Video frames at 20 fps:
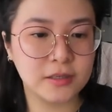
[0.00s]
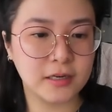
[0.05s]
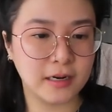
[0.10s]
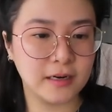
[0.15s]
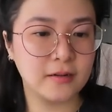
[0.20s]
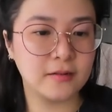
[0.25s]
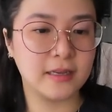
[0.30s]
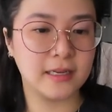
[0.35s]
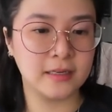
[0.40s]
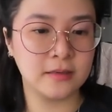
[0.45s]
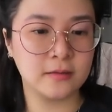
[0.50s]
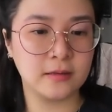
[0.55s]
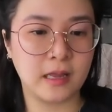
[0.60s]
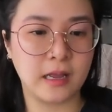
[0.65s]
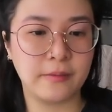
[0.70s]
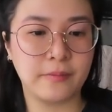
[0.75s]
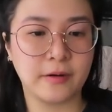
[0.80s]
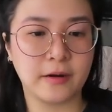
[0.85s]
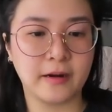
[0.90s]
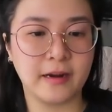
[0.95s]
title Kindle
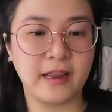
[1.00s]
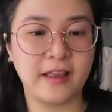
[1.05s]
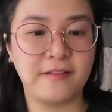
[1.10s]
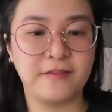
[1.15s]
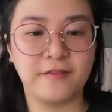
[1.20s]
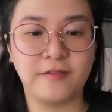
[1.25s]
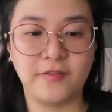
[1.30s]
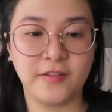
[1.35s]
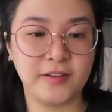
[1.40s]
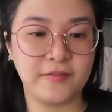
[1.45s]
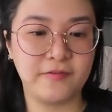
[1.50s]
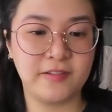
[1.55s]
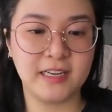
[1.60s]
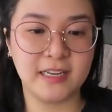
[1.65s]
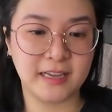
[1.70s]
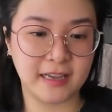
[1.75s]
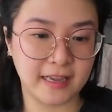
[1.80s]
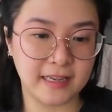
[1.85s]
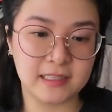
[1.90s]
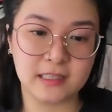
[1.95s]
library and 50
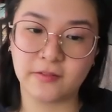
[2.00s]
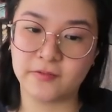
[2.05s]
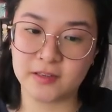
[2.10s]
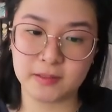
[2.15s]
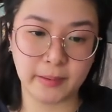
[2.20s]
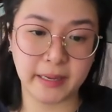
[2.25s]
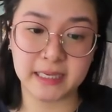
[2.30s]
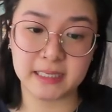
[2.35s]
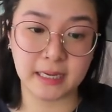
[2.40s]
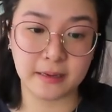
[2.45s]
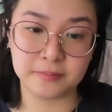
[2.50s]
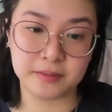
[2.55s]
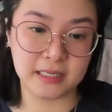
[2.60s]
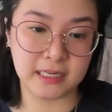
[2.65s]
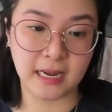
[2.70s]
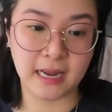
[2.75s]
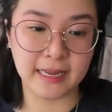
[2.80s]
gigs of space empty.